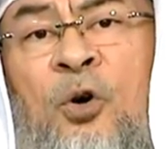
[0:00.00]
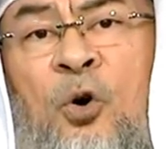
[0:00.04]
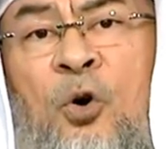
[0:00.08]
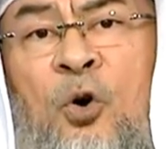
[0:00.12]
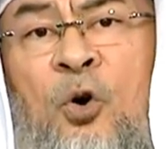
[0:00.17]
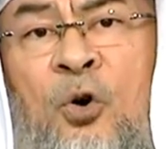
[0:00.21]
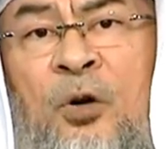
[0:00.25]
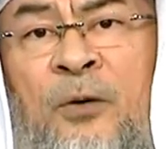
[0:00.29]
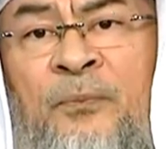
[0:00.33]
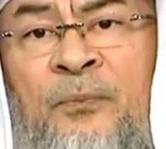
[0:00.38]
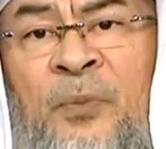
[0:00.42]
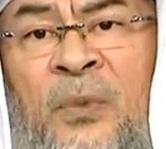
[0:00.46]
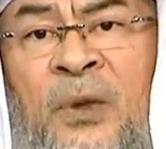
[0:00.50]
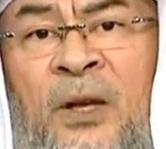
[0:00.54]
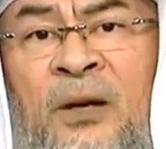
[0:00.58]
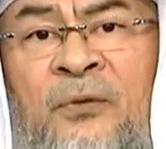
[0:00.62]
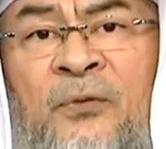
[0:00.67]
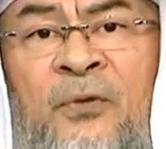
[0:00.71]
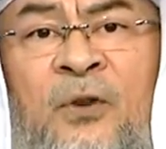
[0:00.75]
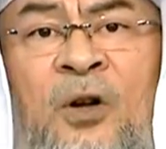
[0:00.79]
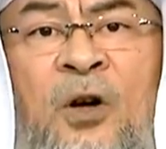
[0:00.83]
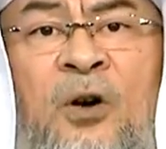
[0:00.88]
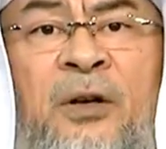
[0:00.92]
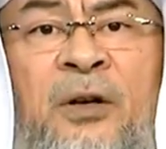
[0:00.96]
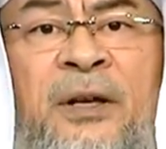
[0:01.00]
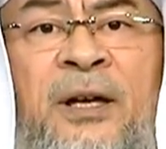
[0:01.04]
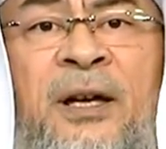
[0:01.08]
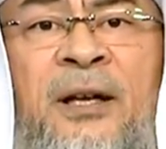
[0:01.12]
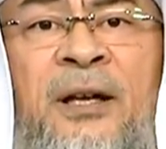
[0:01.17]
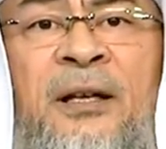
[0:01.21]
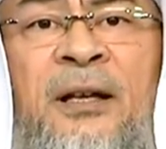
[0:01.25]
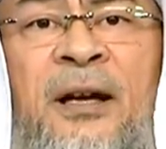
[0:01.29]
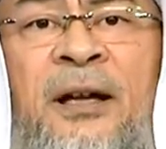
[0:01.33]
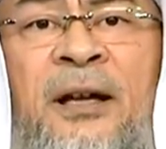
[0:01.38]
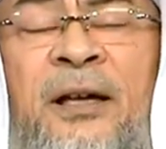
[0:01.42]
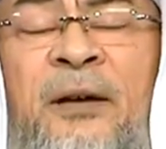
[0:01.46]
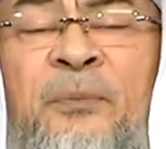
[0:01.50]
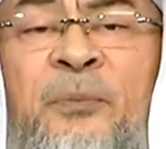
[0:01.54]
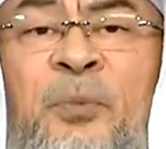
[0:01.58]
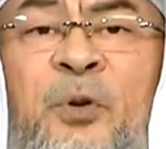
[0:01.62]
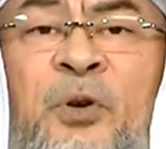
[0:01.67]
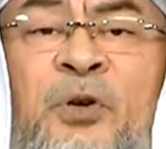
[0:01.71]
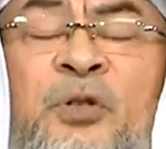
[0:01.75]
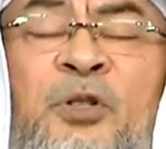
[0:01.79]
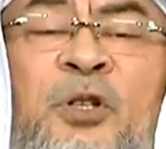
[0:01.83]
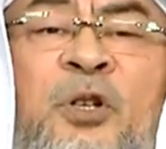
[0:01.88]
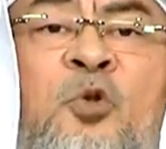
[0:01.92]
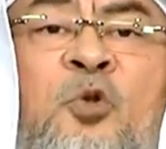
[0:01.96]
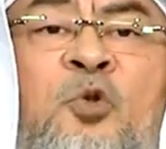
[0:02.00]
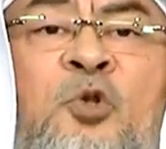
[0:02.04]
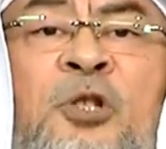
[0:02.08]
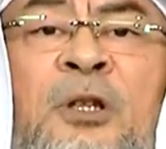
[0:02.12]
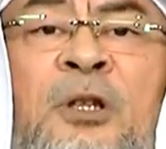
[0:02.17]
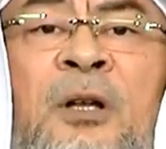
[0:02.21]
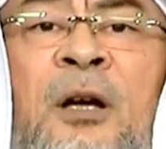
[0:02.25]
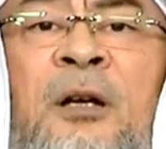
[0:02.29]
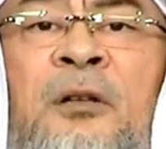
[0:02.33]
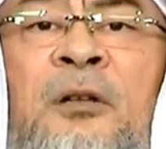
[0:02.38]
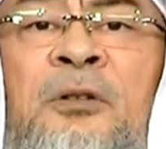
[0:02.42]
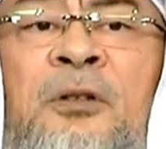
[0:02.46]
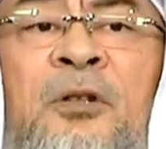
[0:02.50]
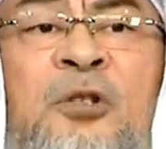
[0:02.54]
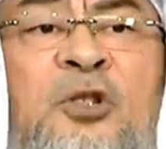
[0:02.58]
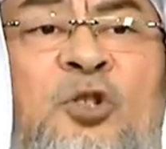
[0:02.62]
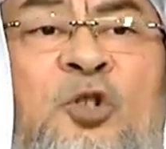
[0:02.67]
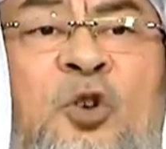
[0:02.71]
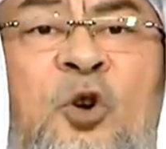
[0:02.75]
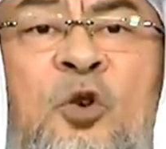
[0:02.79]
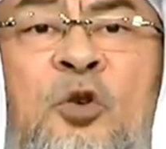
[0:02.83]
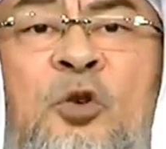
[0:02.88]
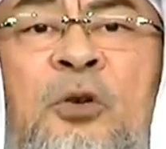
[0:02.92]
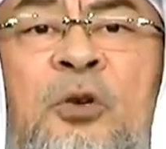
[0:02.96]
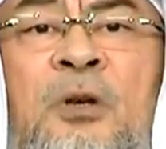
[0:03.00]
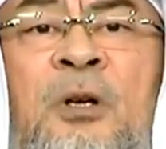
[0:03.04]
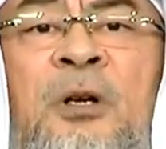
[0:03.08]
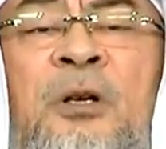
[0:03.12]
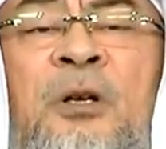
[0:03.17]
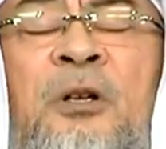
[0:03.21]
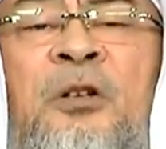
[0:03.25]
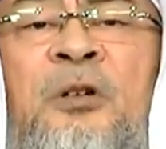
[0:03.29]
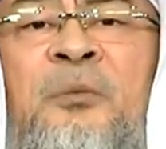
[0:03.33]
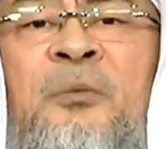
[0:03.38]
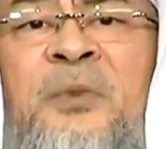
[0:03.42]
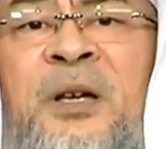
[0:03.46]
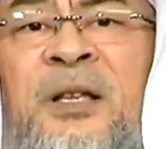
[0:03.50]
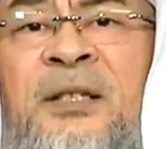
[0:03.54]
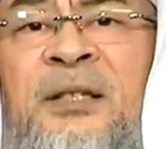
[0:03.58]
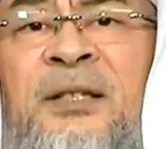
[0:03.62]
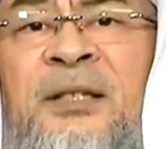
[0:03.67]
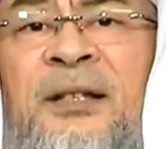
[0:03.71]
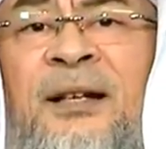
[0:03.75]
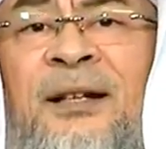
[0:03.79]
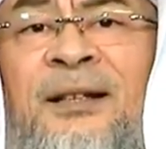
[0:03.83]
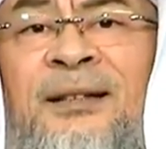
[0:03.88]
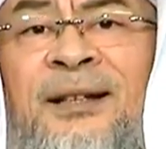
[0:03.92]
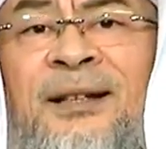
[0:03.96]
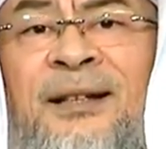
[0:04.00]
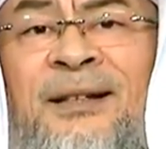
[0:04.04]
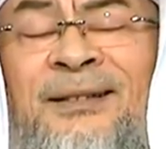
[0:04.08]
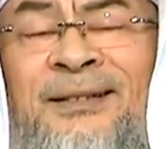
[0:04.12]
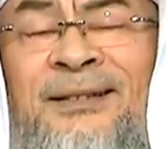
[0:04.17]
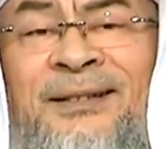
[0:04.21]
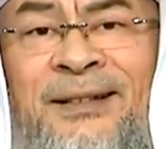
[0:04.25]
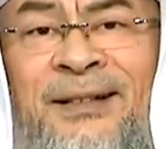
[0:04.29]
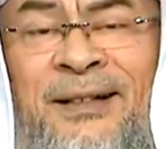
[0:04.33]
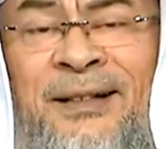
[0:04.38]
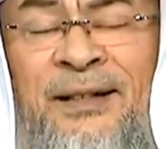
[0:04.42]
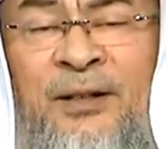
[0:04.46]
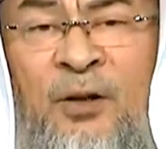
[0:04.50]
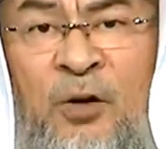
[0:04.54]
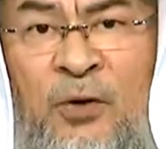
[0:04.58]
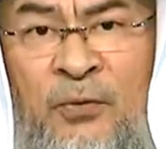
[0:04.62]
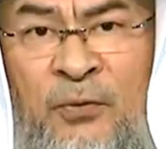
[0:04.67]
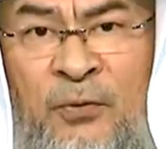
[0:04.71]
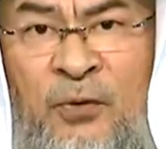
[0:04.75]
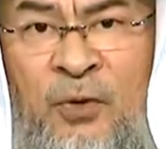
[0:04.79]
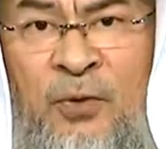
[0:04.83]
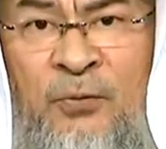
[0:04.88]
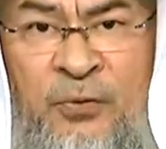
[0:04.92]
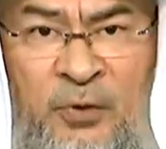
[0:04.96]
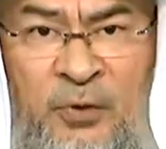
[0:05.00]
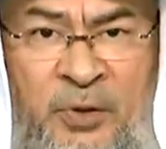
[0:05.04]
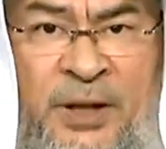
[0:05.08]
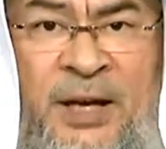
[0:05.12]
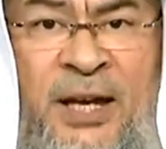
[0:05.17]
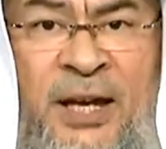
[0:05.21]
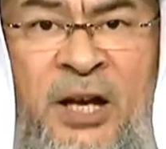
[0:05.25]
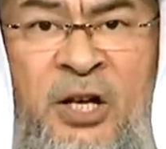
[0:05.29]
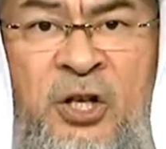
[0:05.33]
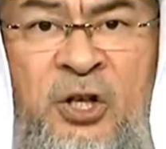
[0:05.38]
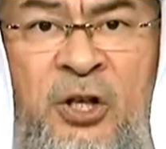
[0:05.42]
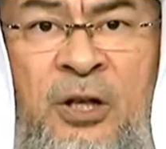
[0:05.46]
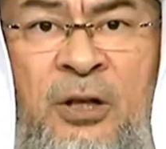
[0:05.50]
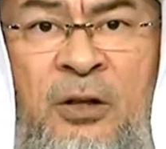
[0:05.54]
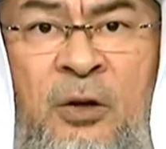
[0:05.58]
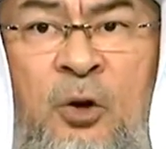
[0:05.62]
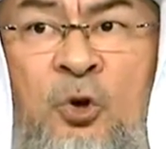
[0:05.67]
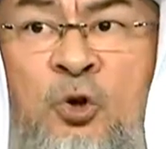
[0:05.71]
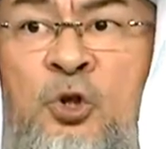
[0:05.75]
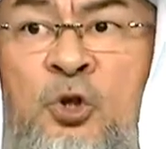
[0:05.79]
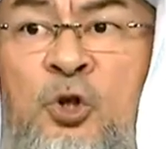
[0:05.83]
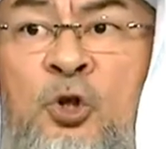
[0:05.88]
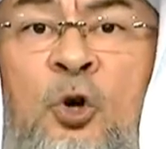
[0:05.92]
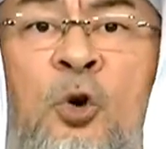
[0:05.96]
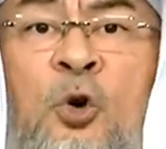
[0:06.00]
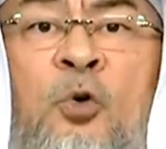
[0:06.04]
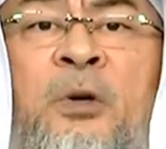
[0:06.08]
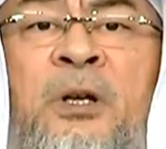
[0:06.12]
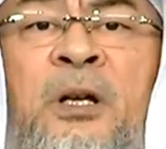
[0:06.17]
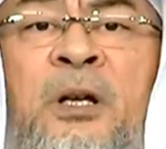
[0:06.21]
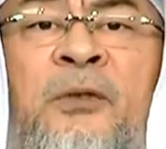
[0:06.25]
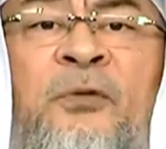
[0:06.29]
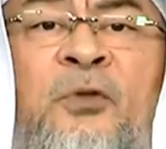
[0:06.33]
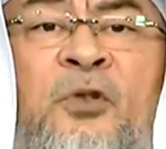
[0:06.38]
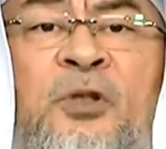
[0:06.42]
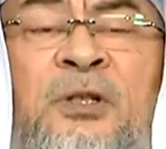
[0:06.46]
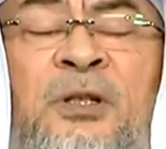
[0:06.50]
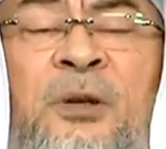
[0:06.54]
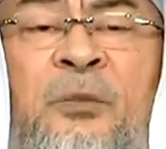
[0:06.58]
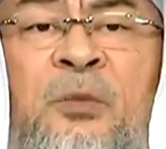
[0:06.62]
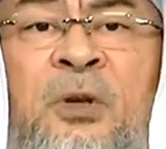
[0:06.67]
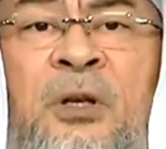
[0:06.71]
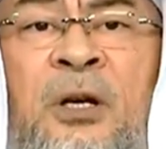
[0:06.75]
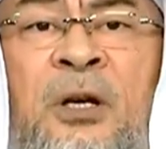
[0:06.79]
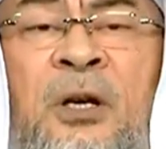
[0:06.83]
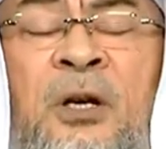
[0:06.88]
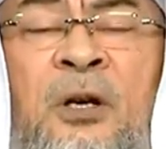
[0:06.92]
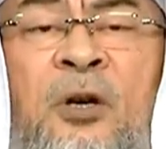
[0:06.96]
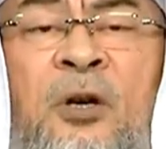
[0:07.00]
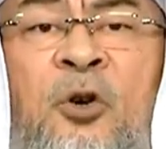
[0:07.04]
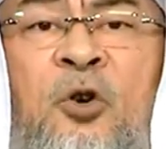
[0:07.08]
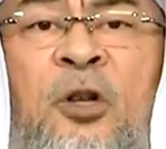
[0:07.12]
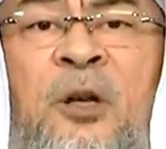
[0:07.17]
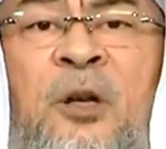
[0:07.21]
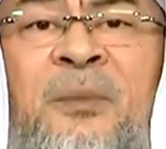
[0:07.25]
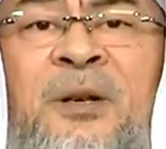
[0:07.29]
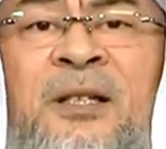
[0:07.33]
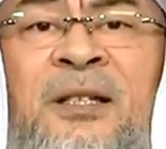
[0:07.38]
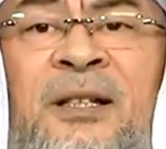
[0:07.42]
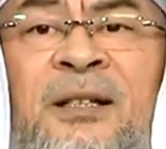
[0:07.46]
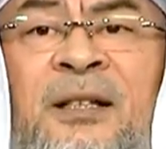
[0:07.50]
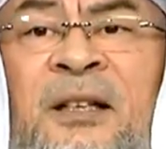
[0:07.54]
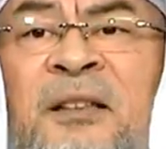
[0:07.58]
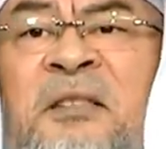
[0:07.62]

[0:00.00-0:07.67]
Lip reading: or flogging a person who slanders or commits adultery or fornication, or stoning for someone who commits,